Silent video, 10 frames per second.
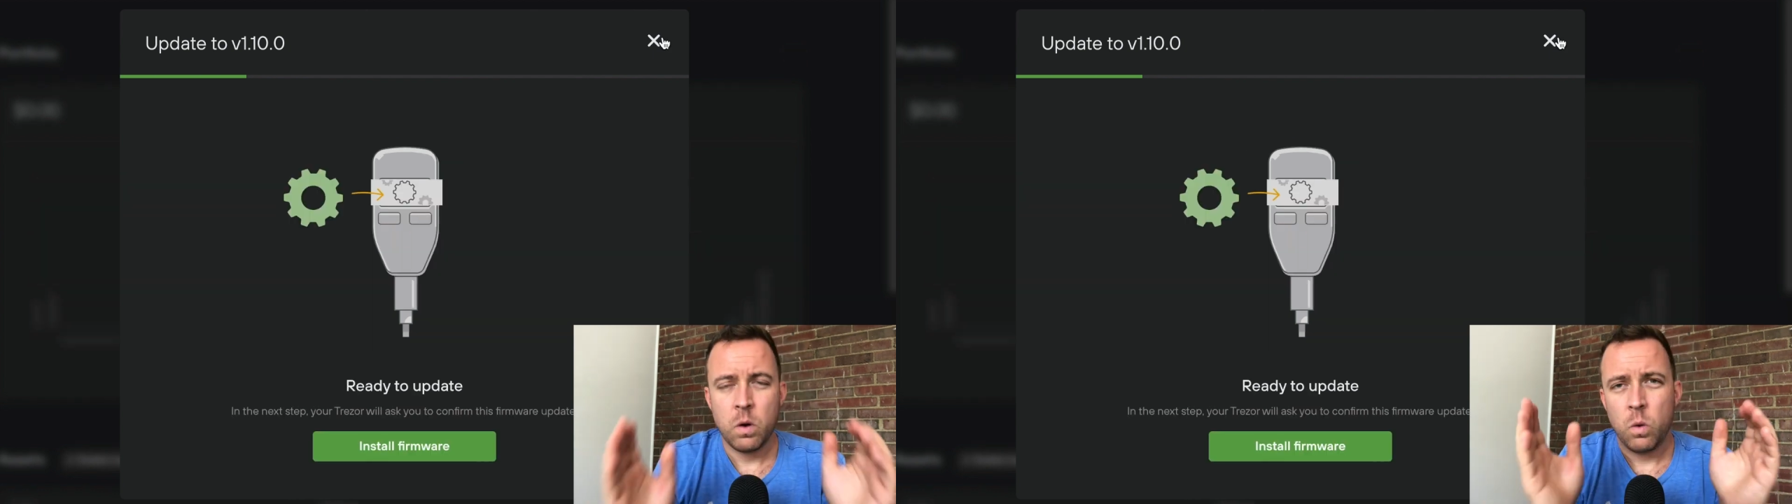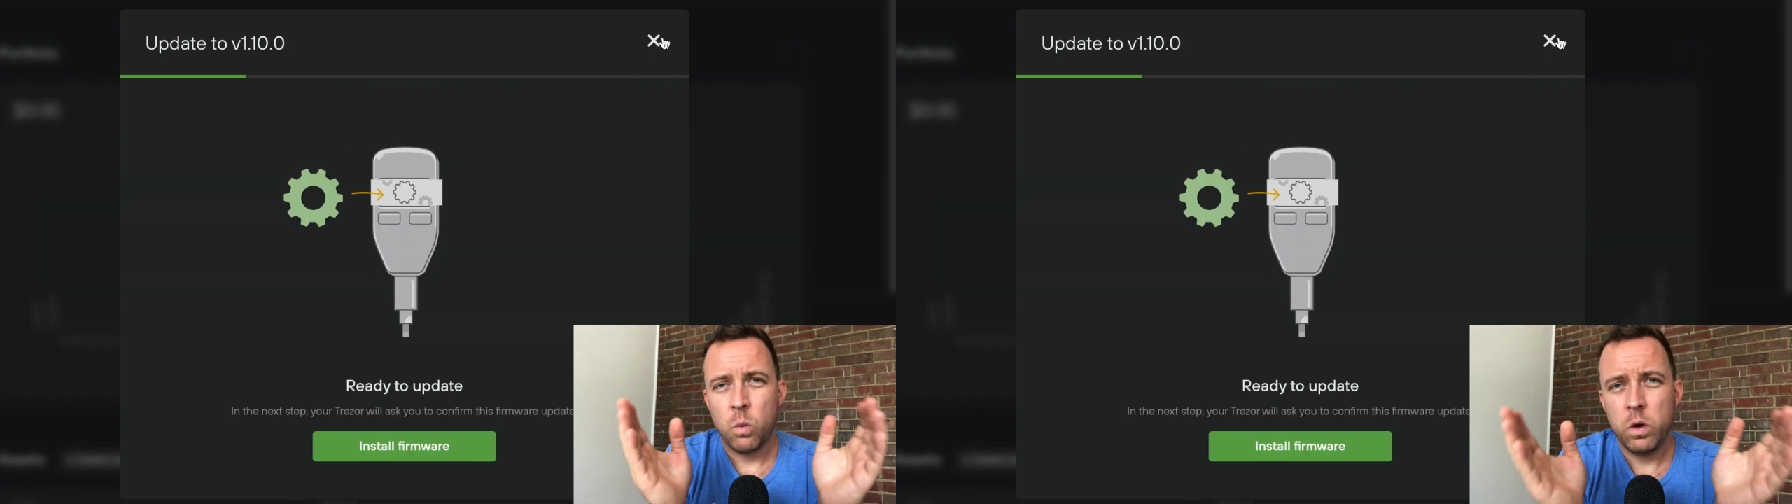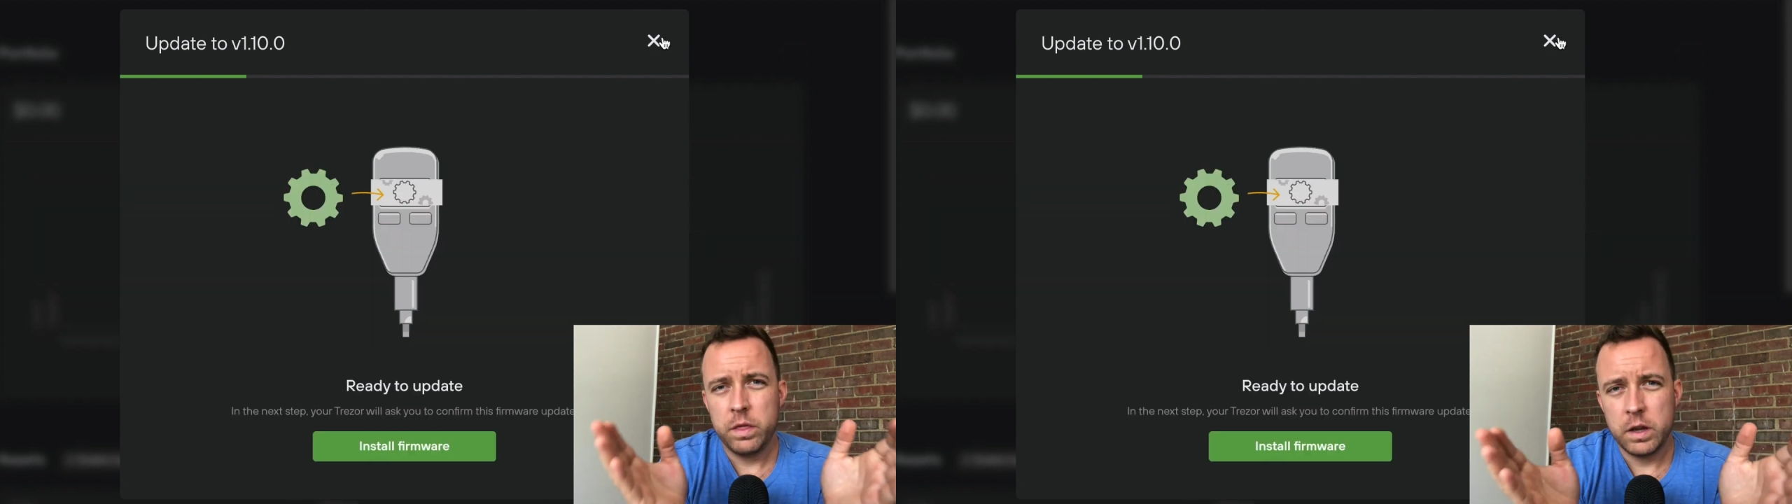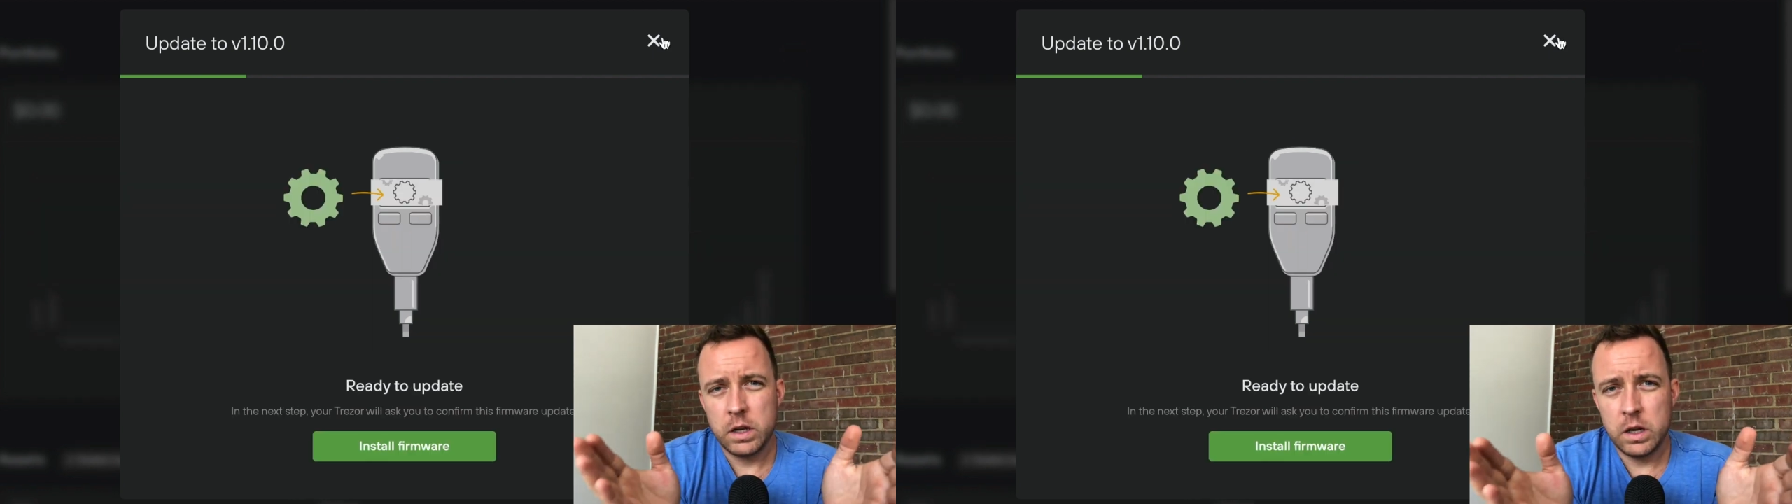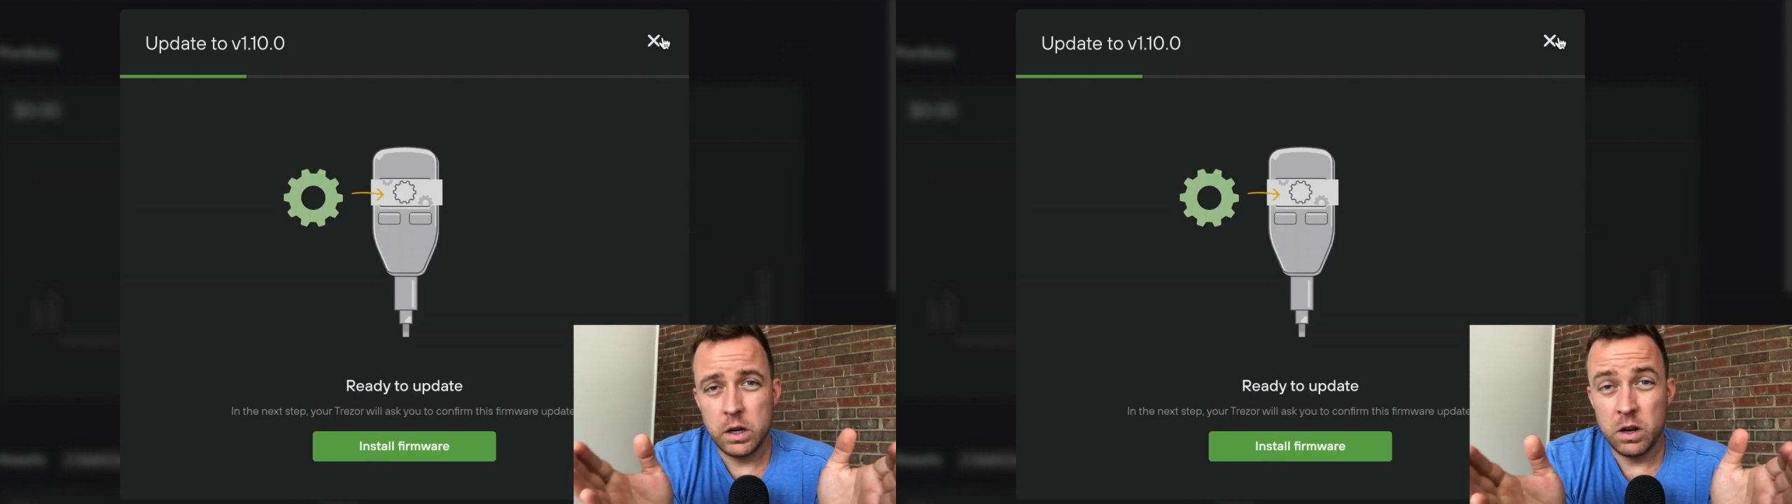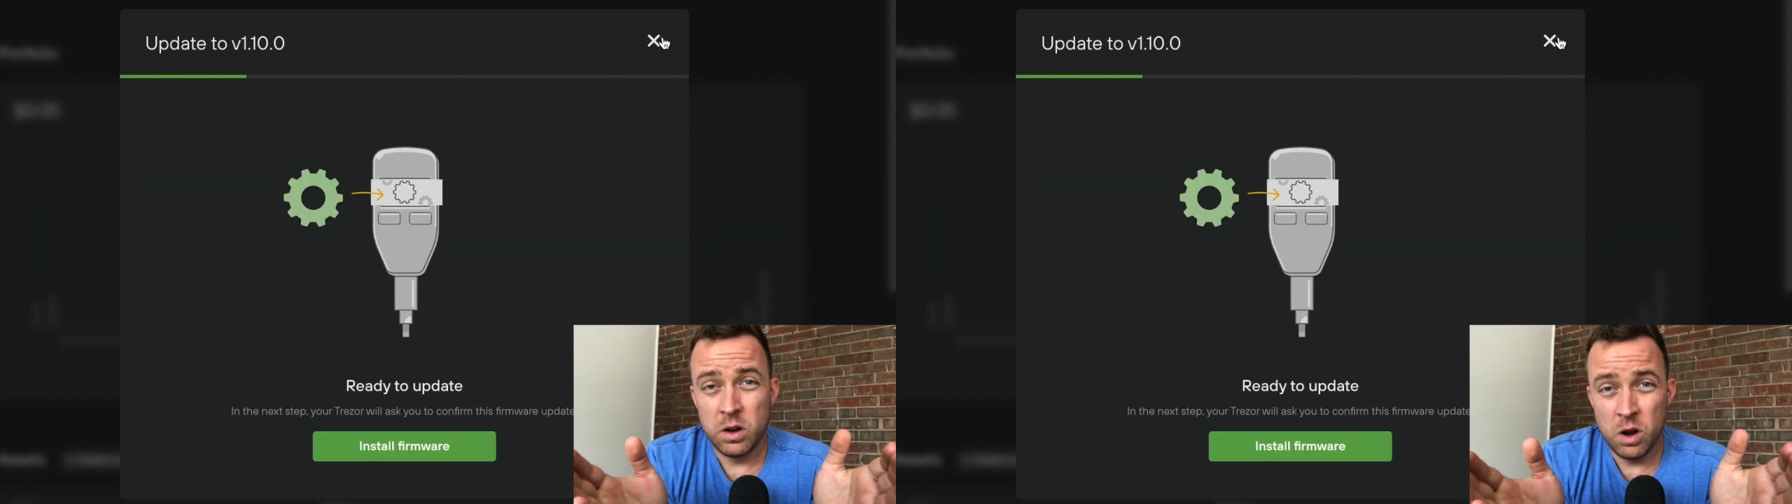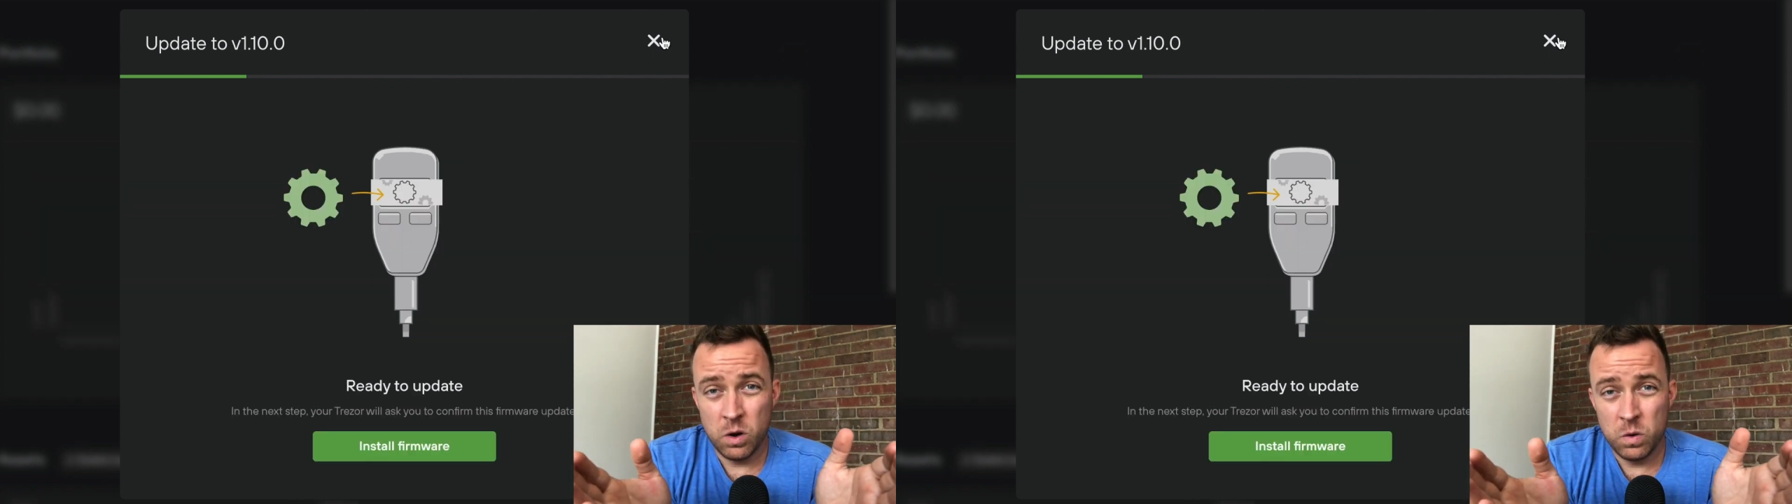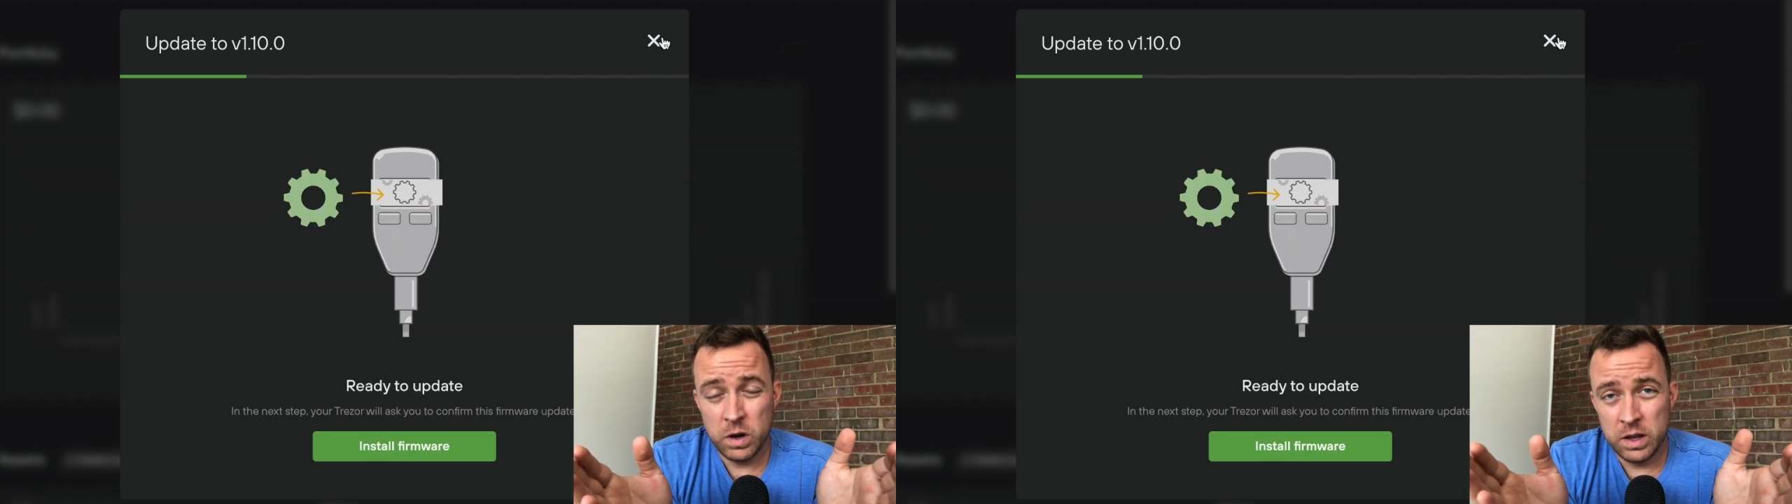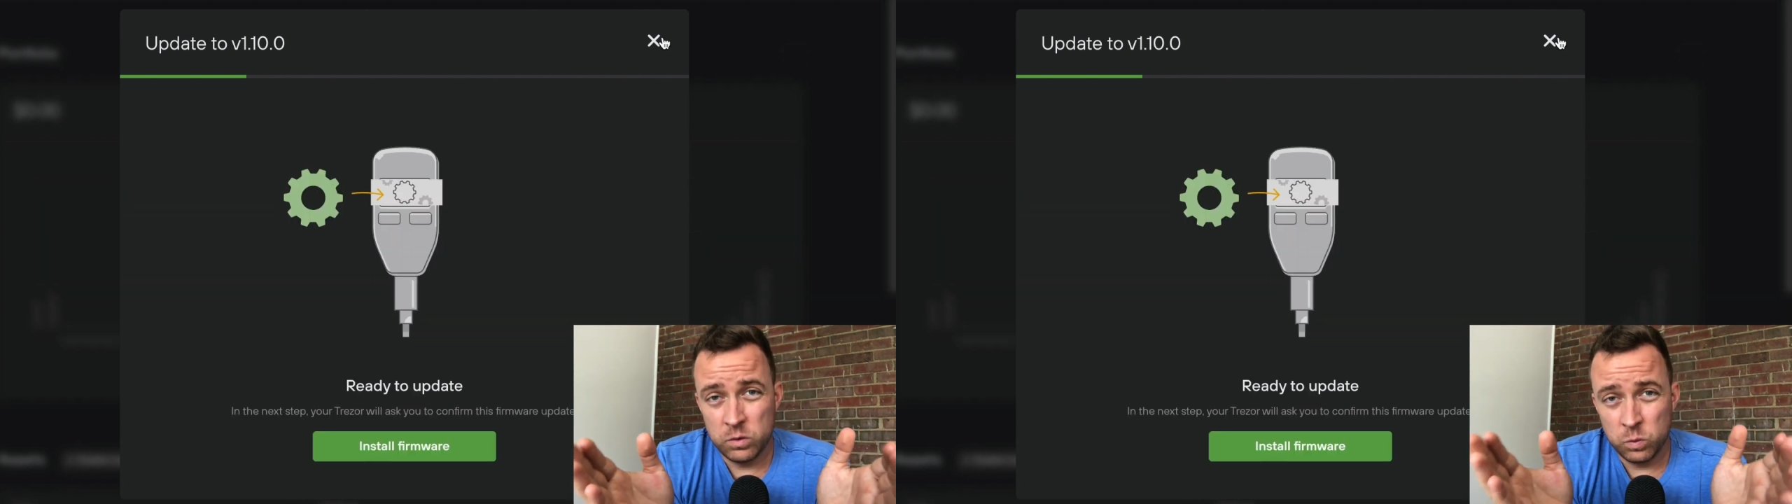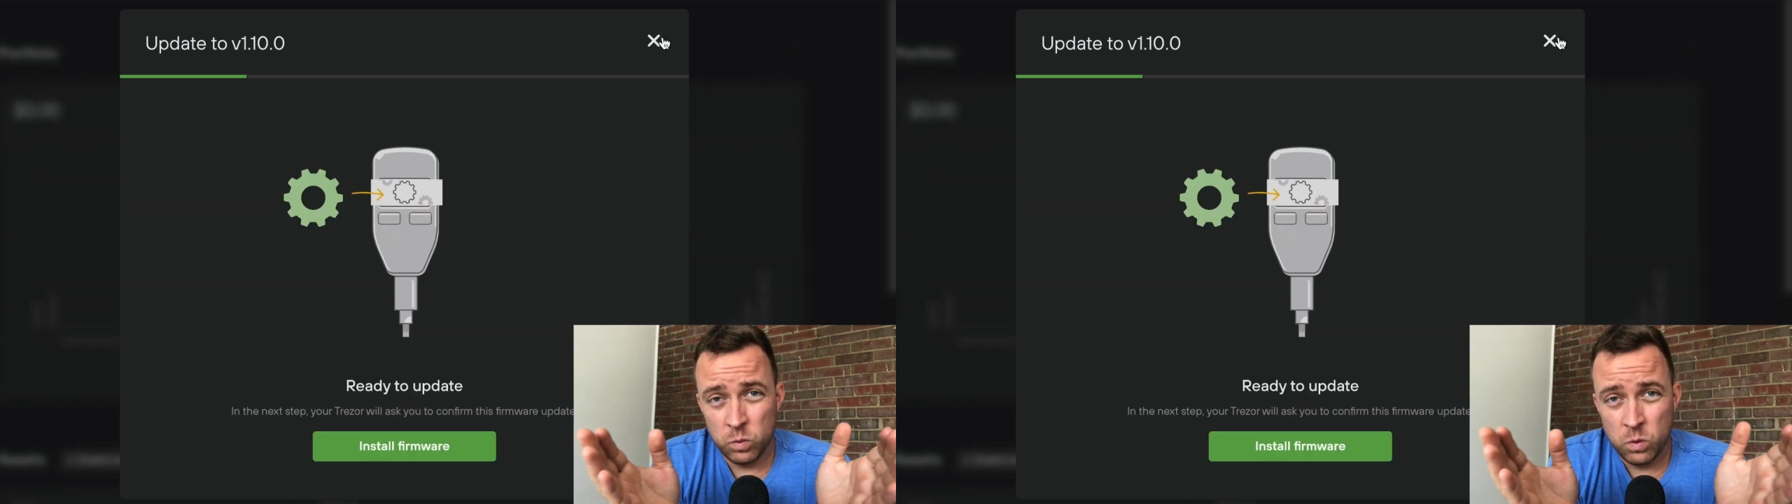One thing you need to know is